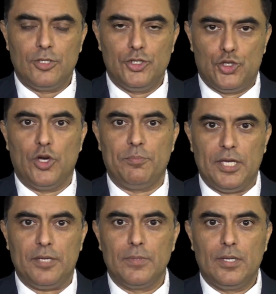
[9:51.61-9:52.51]
Join
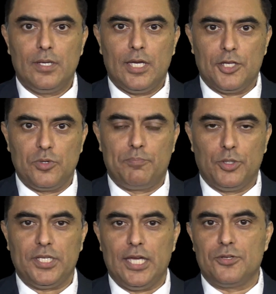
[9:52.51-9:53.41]
me as we put
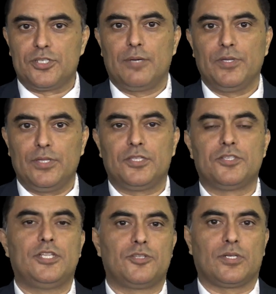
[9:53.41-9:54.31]
together something that this
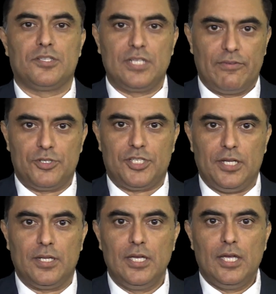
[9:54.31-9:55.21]
district has never
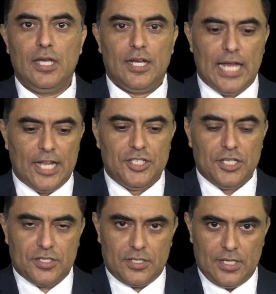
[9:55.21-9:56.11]
seen, not
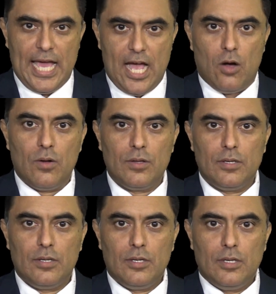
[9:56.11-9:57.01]
just now,
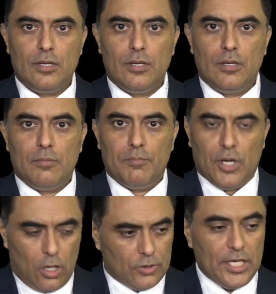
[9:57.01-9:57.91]
but
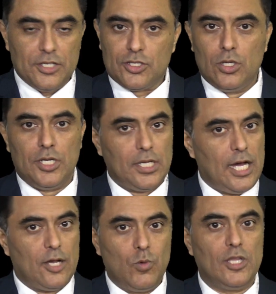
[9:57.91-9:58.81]
all things good and
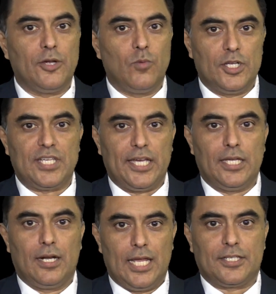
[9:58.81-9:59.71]
God willing, once I get
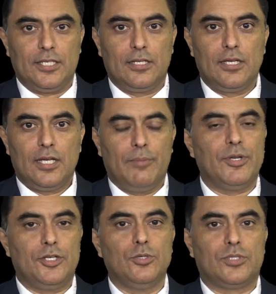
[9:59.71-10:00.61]
elected, I'm going
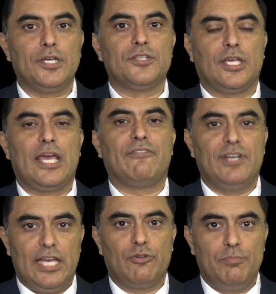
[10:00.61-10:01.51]
to do things that have
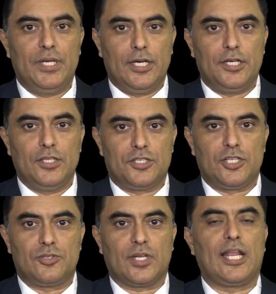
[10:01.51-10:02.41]
never been done in this
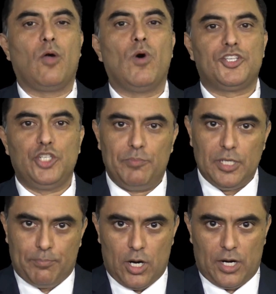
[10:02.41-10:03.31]
district, and I want you to be a part